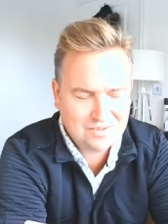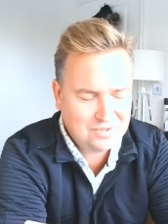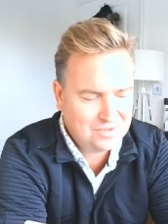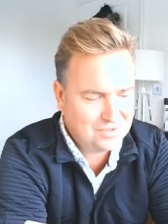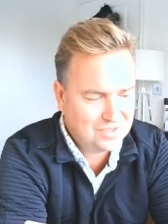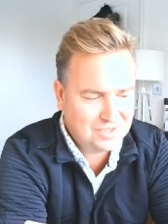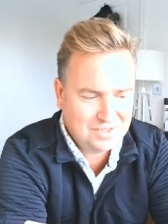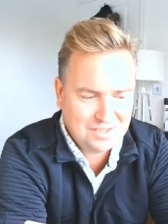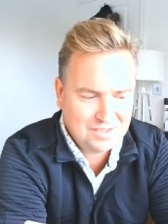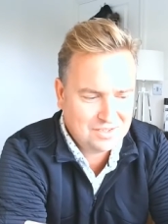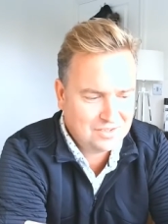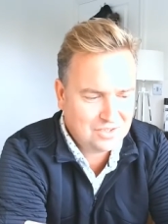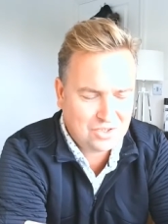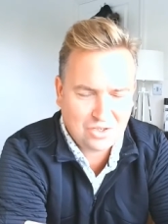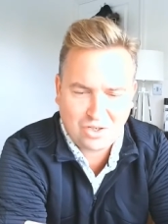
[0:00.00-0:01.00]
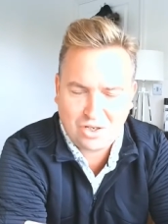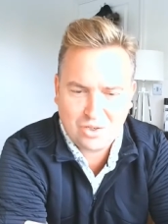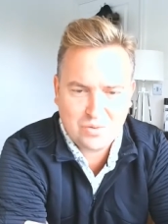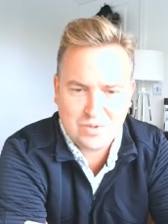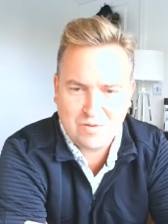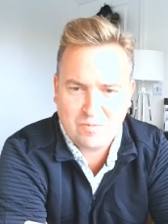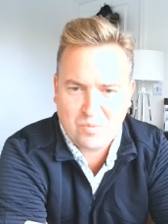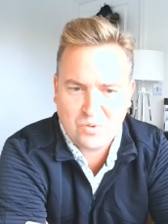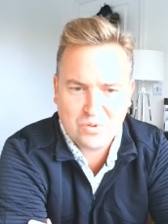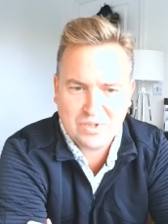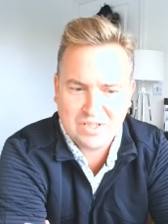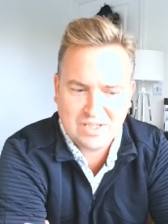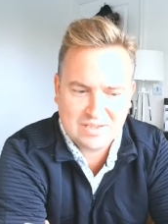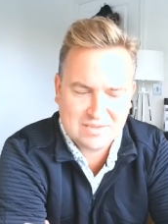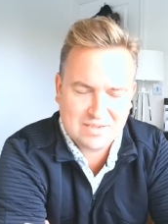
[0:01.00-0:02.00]
that the, the conclusive
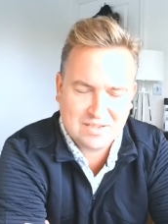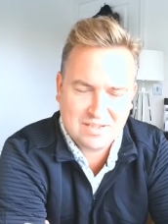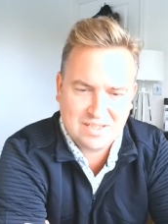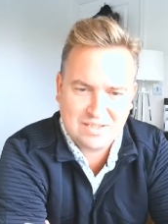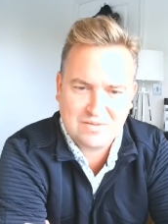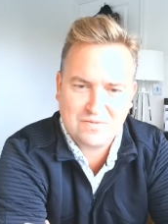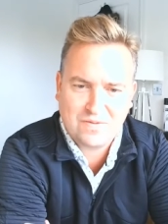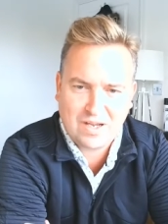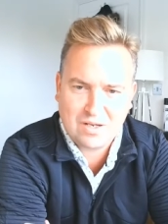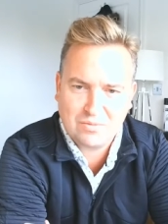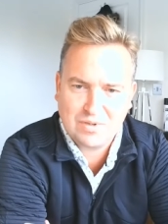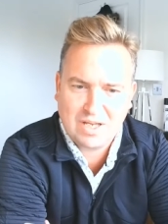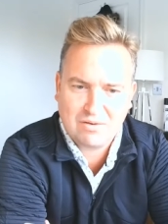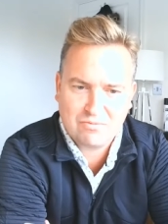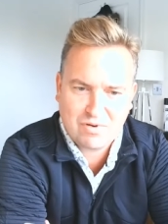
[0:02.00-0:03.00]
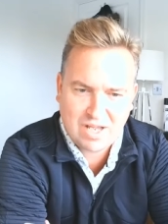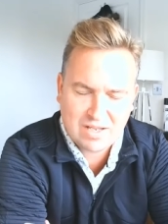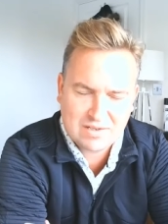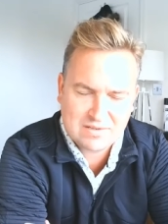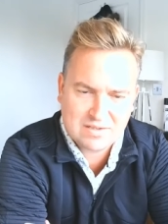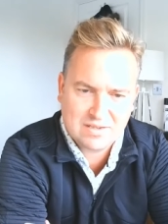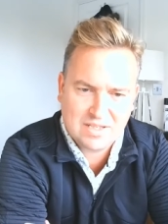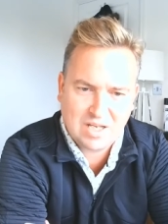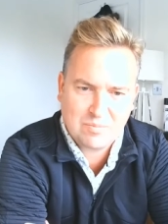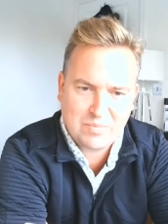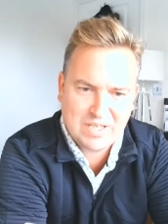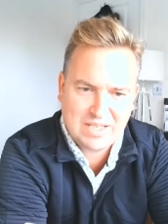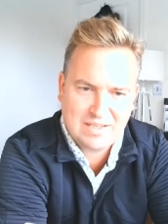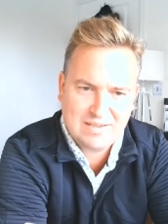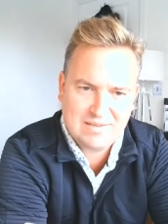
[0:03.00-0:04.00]
point is that he's found that rest and that
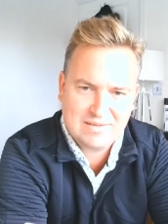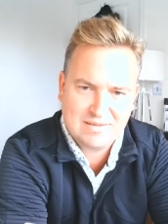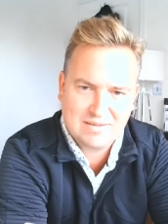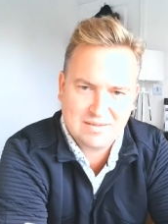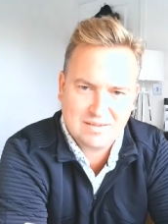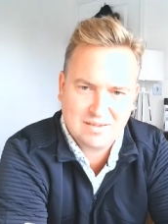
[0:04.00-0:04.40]
peace.